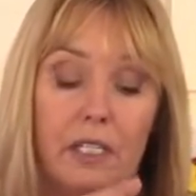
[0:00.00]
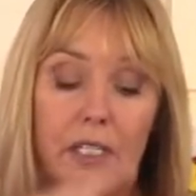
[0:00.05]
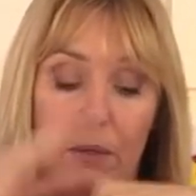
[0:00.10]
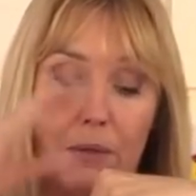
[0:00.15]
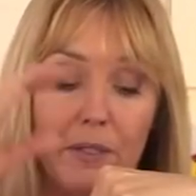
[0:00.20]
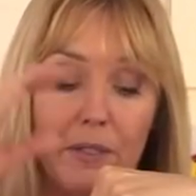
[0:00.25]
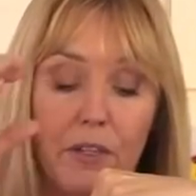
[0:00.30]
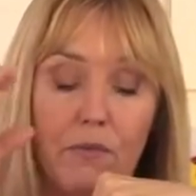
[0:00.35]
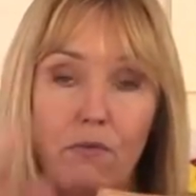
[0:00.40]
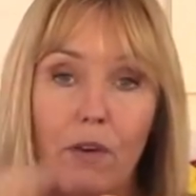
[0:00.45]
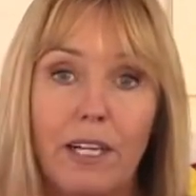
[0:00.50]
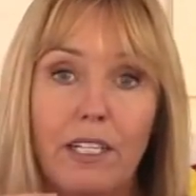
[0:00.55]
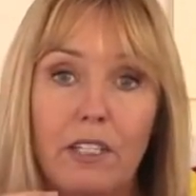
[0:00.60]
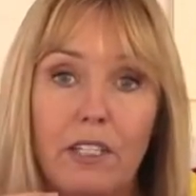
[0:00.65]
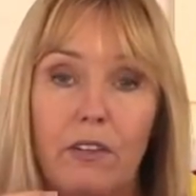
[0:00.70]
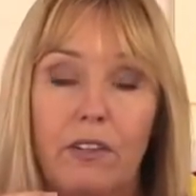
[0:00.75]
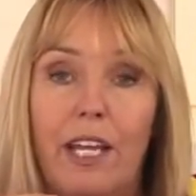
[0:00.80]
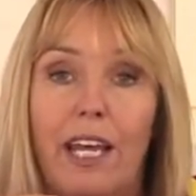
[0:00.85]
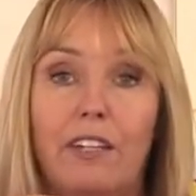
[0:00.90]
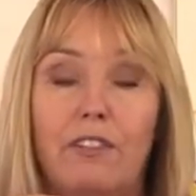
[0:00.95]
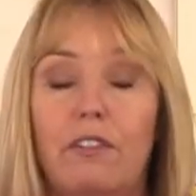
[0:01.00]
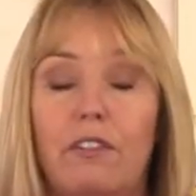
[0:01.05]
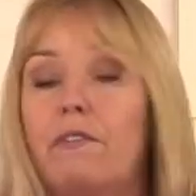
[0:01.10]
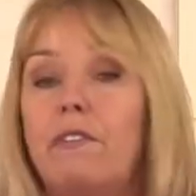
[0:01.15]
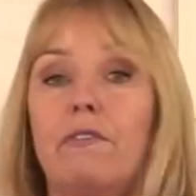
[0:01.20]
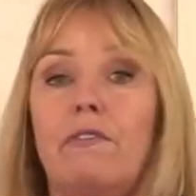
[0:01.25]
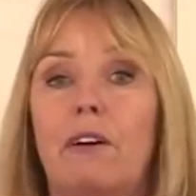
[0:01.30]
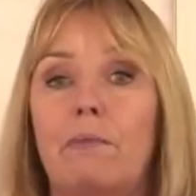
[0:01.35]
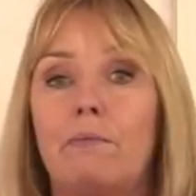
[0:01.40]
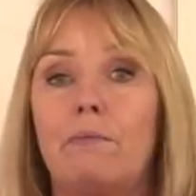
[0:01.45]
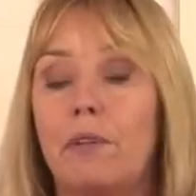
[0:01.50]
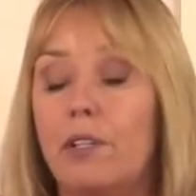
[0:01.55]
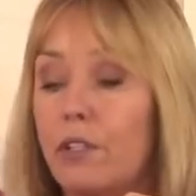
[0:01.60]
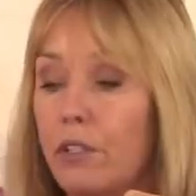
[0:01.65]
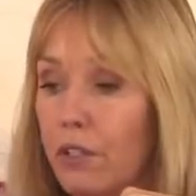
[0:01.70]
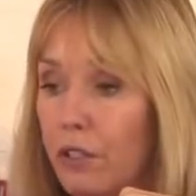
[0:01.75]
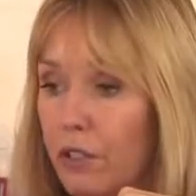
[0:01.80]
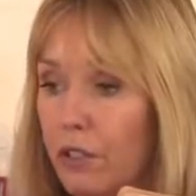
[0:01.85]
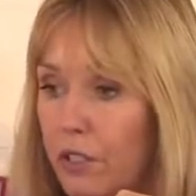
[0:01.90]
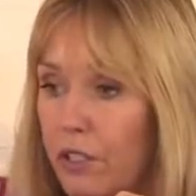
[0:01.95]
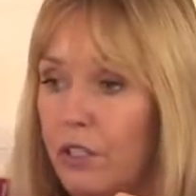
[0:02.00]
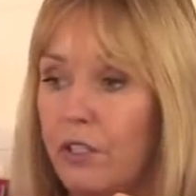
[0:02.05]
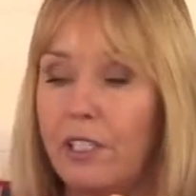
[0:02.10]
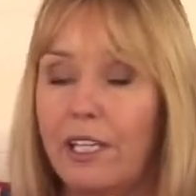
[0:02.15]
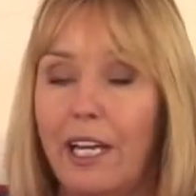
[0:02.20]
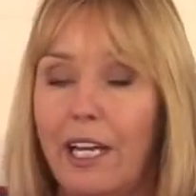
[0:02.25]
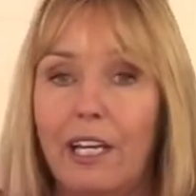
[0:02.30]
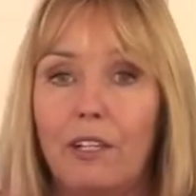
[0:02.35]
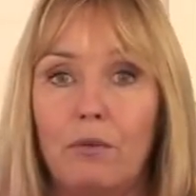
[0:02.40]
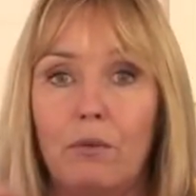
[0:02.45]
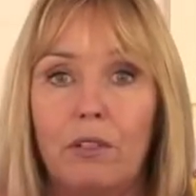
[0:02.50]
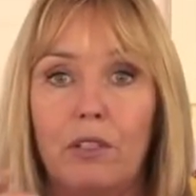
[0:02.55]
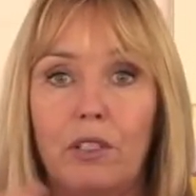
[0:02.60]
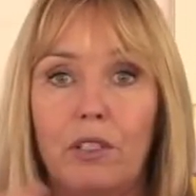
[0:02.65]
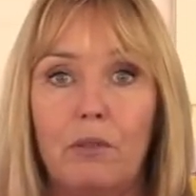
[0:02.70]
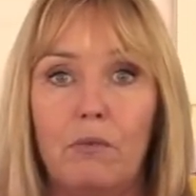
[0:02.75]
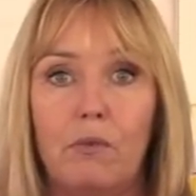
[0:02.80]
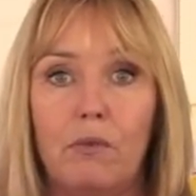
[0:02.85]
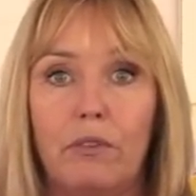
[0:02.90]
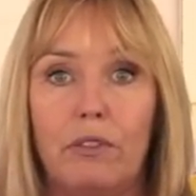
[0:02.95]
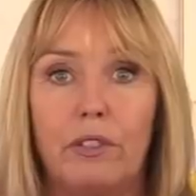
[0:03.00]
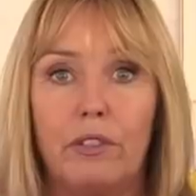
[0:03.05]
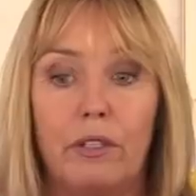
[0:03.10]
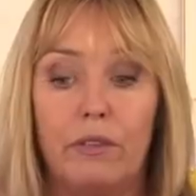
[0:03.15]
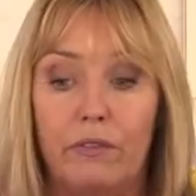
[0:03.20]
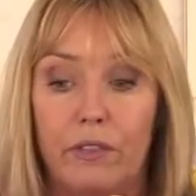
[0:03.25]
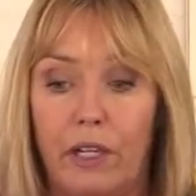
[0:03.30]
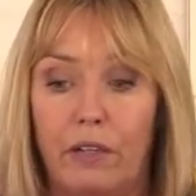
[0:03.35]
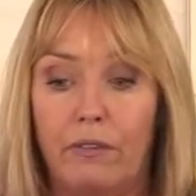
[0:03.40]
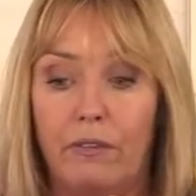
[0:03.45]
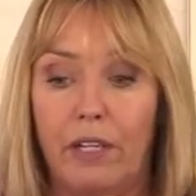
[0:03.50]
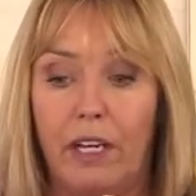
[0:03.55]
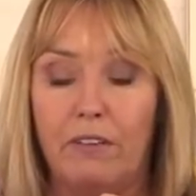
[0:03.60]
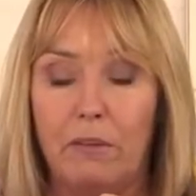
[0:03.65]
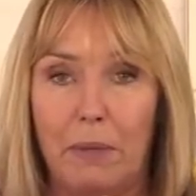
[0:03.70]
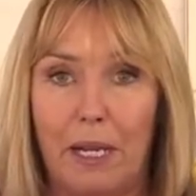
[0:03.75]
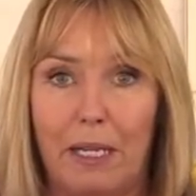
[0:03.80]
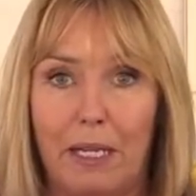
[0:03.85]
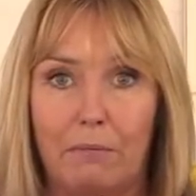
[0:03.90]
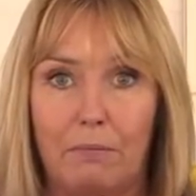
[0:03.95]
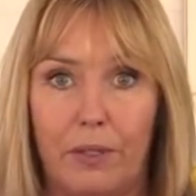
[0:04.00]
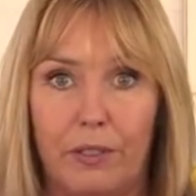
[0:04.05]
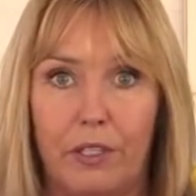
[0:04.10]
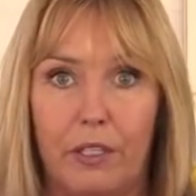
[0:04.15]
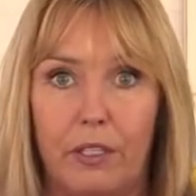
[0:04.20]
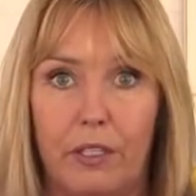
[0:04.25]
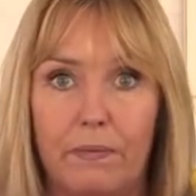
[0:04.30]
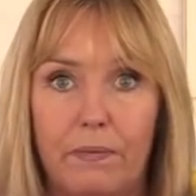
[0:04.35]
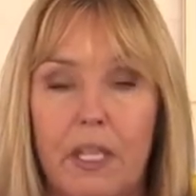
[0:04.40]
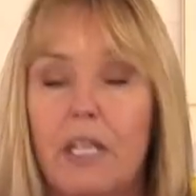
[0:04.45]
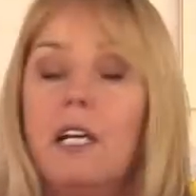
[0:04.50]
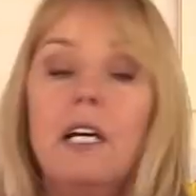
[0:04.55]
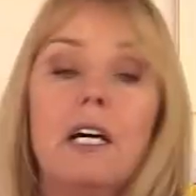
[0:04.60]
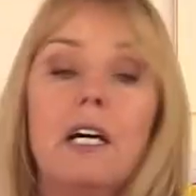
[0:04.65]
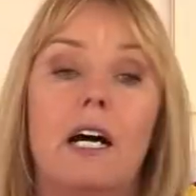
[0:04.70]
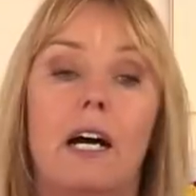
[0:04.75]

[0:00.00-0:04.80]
So when you're right on the edge of your fabric, you could turn your hand wheel towards you if you don't have a black button.